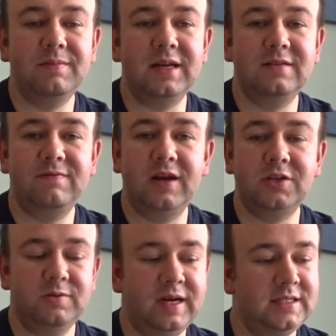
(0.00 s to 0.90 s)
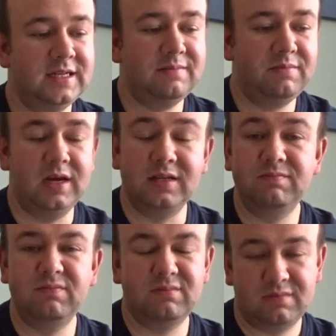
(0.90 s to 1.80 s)
bit fluctuating, but
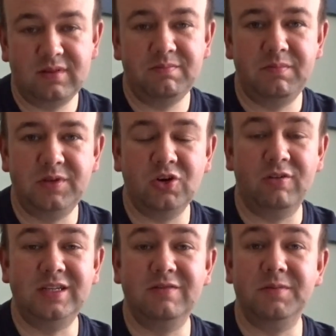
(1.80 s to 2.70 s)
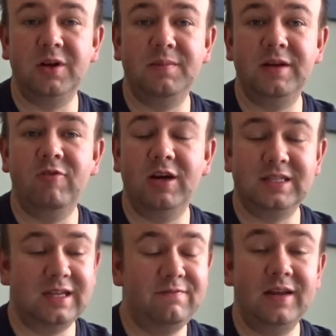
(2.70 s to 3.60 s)
majority of them are going to be right,
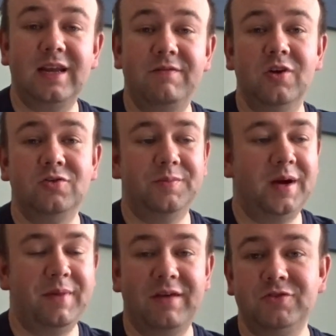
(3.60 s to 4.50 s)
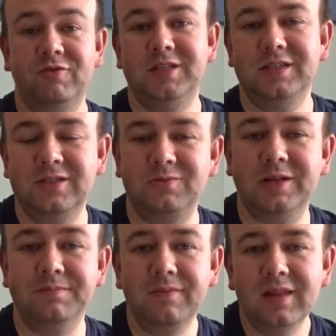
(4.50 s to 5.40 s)
and I think I've got all my maths right as well.